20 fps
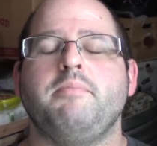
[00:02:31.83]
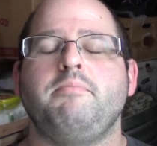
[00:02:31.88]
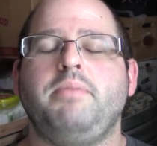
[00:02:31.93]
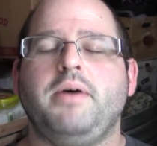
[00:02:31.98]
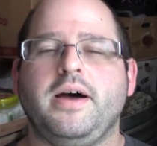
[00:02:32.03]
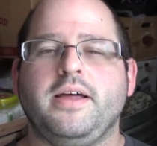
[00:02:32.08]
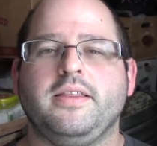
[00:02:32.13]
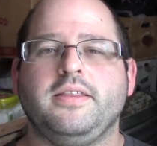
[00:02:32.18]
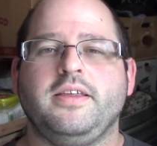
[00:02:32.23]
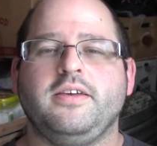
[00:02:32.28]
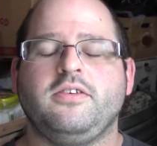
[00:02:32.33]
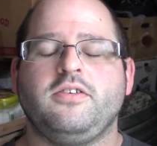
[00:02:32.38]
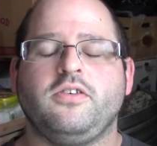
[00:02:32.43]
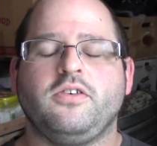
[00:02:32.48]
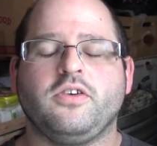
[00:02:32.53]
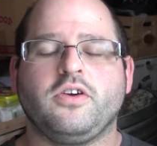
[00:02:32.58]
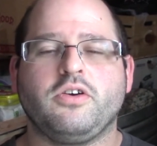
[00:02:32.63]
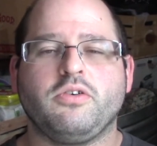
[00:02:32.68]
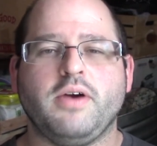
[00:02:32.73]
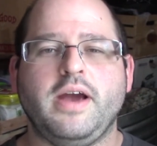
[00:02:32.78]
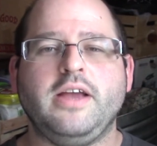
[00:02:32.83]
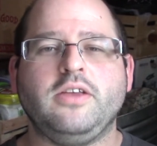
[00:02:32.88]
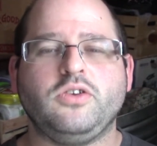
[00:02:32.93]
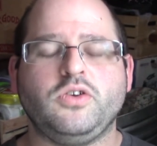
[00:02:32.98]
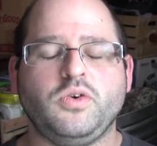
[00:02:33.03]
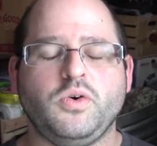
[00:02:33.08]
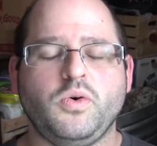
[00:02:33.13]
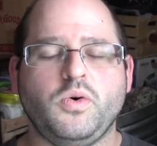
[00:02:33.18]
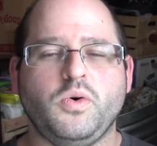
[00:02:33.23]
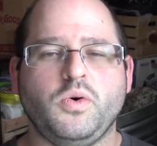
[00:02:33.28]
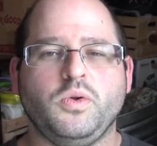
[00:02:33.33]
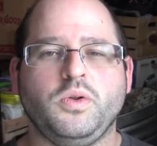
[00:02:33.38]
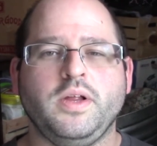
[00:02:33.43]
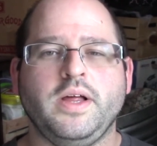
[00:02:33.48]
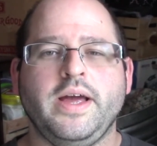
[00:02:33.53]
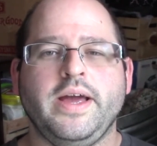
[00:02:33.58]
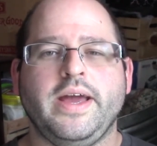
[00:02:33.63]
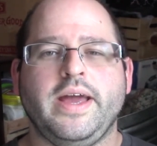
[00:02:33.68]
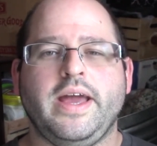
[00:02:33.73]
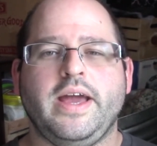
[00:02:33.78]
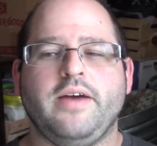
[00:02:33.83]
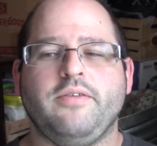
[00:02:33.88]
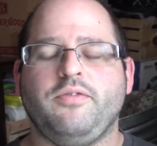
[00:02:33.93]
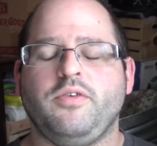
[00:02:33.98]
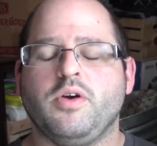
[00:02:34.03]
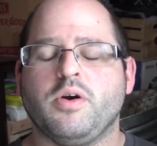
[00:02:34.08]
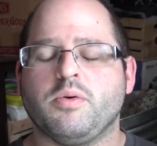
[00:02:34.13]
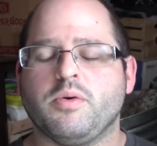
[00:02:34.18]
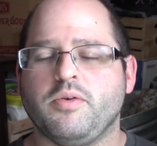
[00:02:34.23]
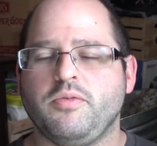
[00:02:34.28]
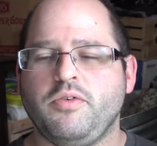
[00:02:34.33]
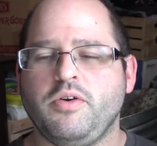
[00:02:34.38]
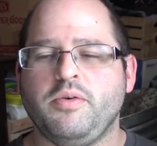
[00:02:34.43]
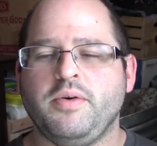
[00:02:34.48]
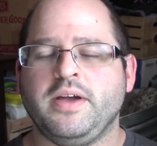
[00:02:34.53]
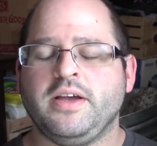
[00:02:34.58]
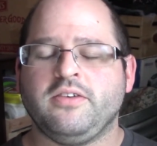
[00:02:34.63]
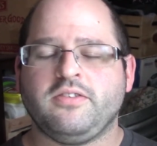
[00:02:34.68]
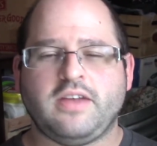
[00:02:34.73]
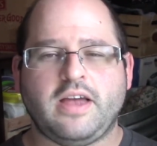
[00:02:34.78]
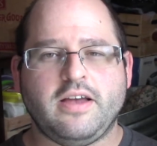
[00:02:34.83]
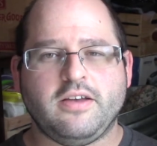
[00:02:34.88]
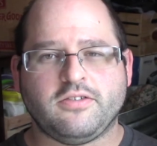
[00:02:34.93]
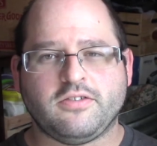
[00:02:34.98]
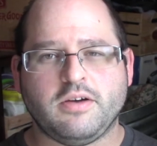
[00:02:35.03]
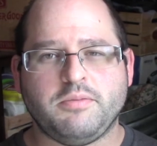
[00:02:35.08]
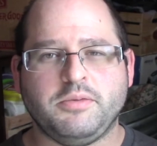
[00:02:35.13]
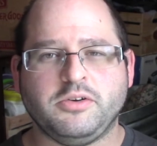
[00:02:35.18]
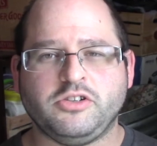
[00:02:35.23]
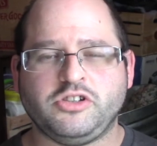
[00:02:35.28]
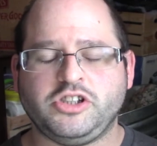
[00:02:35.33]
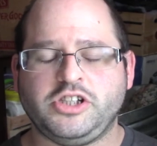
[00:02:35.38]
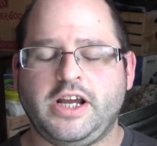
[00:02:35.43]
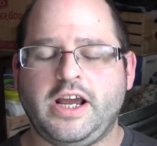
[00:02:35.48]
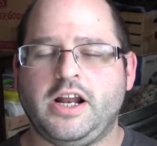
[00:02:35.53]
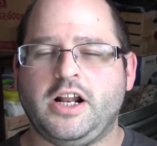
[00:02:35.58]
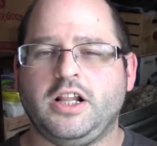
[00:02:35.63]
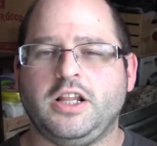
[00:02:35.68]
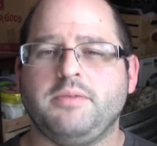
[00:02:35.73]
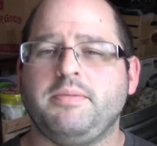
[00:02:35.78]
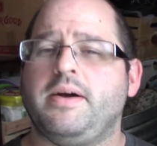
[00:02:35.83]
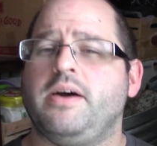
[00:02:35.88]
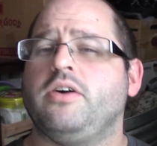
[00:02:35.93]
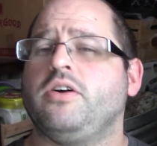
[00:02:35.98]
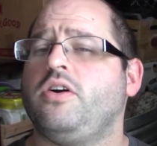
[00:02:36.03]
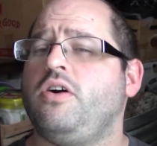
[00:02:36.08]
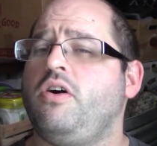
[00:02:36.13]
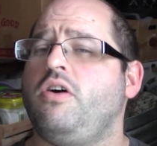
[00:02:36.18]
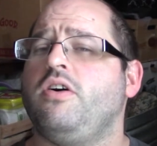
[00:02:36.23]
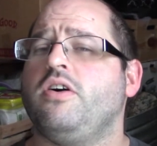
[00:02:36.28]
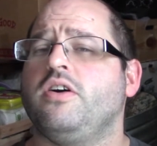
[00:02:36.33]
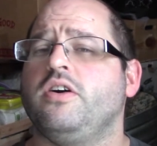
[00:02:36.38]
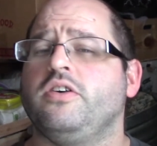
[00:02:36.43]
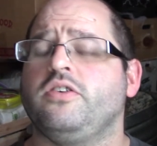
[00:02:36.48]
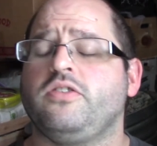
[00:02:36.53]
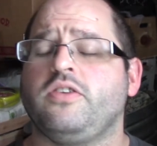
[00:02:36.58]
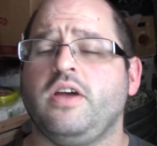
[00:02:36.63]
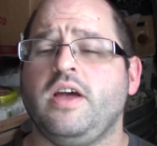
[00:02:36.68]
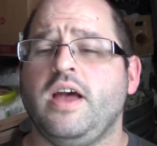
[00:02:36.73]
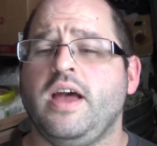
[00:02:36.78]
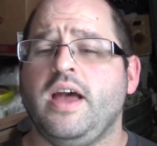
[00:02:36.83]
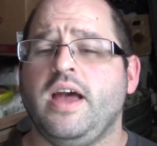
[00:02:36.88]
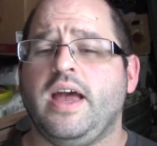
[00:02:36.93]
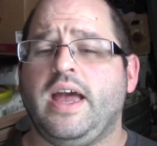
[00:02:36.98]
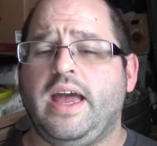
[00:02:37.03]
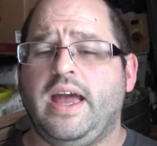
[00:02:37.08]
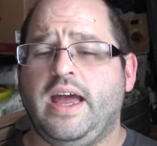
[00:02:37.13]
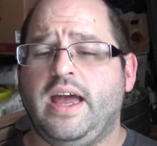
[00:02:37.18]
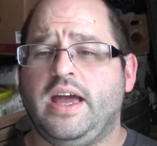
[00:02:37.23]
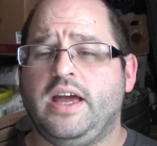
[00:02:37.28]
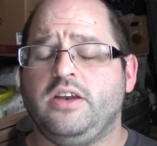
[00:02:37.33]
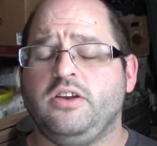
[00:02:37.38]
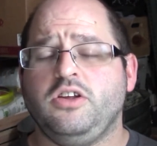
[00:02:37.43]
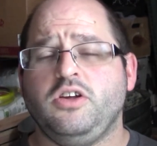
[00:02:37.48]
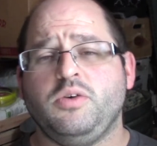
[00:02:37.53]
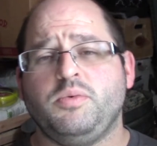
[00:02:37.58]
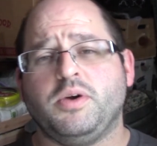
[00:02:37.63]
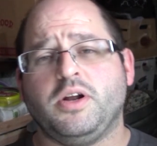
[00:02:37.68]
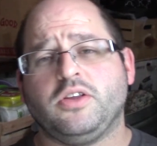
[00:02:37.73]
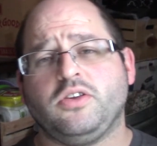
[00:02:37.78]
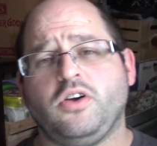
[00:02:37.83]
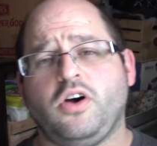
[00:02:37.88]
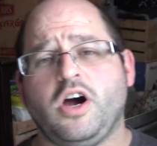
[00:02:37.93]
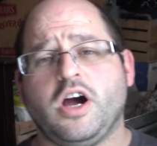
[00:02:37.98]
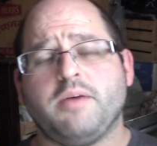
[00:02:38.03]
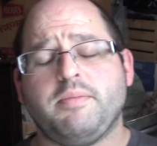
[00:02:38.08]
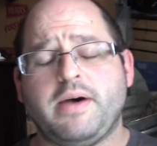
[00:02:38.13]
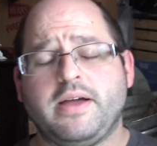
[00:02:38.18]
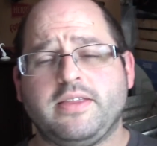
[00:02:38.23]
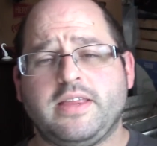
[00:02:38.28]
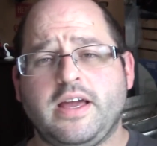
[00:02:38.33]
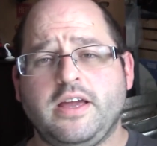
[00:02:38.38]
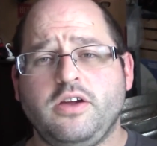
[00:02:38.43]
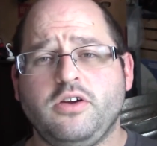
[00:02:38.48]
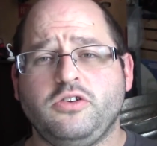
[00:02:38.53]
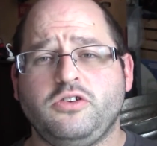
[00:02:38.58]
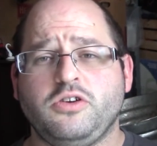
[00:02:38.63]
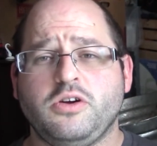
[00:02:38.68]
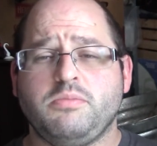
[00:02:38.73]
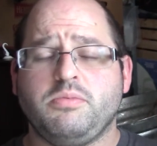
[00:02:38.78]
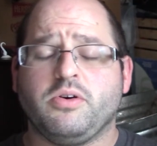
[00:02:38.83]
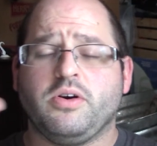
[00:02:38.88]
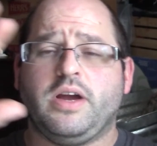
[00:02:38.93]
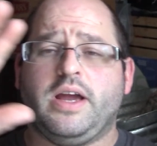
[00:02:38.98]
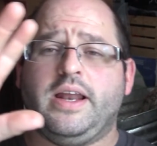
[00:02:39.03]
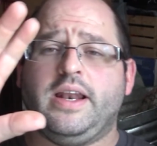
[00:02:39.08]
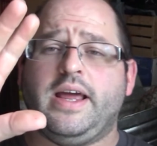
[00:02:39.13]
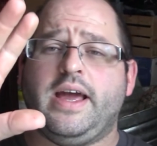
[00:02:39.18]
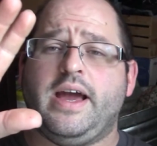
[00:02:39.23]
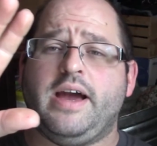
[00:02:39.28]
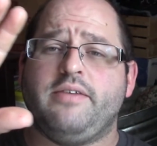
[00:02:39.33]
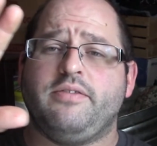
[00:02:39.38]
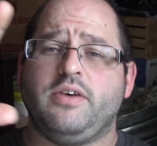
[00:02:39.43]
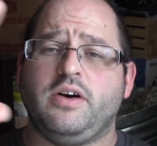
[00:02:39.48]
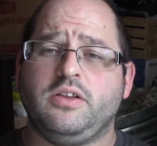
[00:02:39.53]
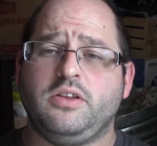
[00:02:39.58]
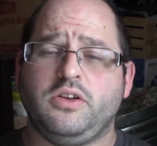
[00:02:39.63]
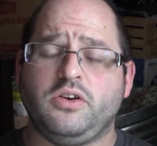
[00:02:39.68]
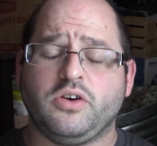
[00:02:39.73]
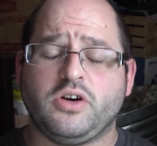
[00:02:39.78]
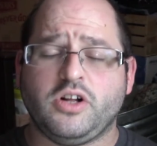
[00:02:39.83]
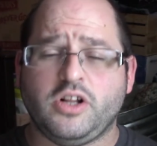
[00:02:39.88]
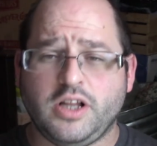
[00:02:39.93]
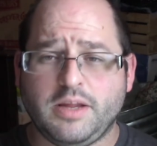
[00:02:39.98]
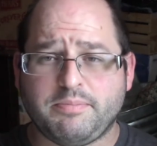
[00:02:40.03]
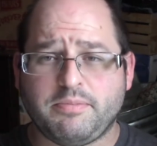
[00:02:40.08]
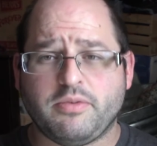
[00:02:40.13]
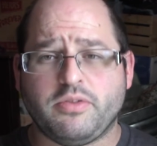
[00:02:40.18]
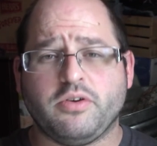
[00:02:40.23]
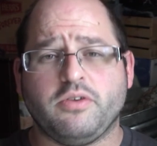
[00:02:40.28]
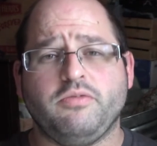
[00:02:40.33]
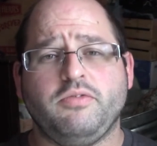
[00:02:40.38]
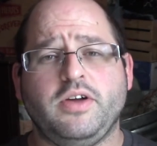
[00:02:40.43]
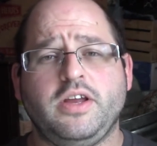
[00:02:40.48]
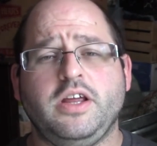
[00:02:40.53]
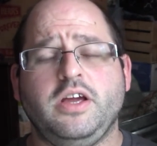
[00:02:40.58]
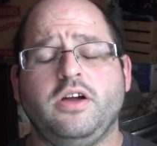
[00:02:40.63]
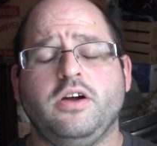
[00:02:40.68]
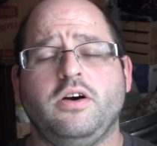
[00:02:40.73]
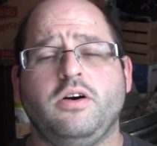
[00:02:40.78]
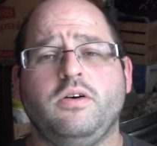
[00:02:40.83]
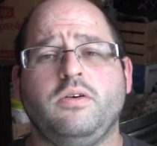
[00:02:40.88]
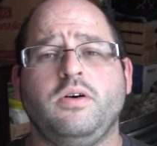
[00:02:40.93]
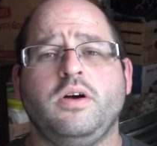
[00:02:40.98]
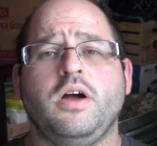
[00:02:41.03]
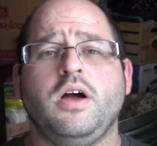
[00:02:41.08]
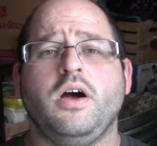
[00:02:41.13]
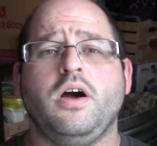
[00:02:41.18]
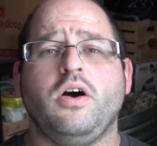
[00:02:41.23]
but this is a great tool if you're reviewing, say, someone's channel about cars and you want to talk about that YouTuber and have a little clip of their video